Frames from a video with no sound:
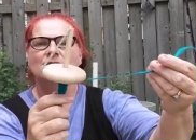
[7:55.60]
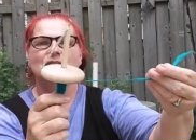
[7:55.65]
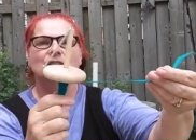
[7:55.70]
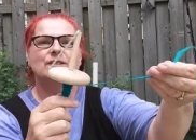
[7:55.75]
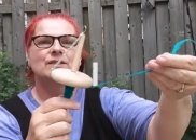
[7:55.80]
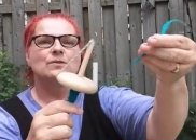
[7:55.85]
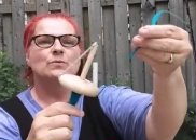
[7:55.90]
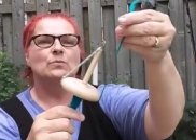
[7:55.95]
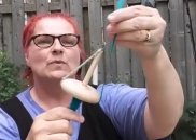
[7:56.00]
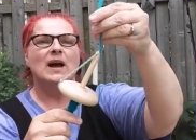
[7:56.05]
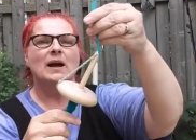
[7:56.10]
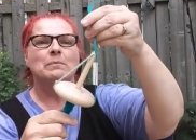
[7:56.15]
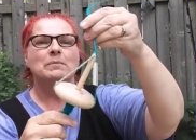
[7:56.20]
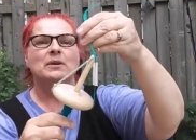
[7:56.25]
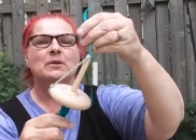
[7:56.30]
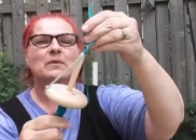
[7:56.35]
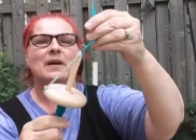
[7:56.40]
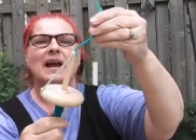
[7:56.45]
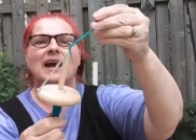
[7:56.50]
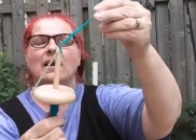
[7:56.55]
just
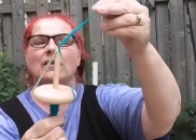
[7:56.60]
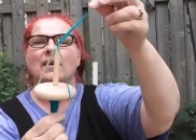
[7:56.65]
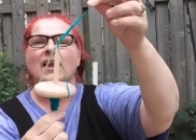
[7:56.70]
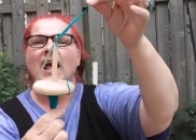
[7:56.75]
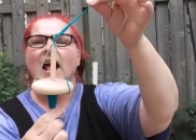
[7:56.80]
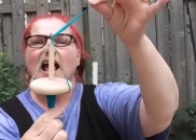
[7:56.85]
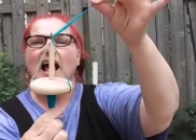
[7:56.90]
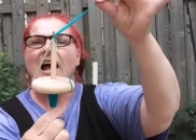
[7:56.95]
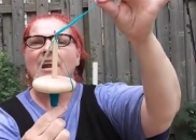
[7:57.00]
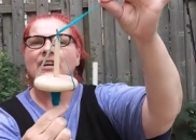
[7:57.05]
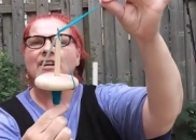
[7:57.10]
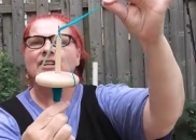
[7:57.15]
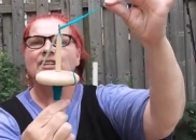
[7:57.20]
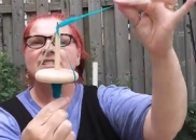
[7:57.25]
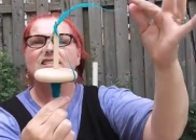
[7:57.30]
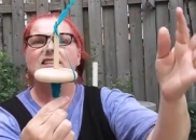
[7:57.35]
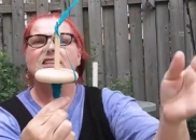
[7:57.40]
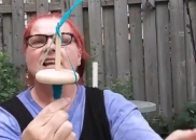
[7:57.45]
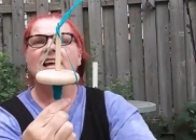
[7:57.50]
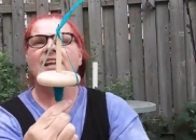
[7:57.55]
wrap it around and you
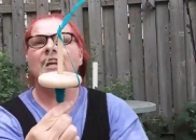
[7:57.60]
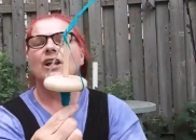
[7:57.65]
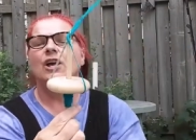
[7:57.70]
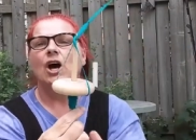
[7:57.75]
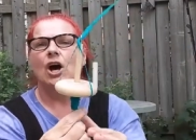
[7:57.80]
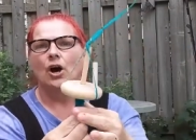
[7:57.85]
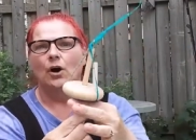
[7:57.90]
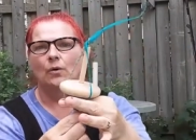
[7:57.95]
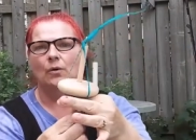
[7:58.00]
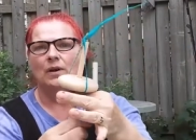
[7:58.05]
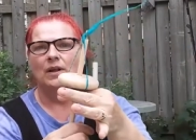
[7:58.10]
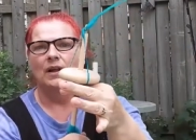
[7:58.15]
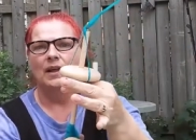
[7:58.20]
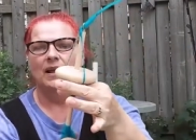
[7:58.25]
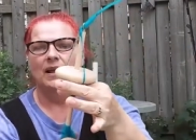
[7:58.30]
can just let it go.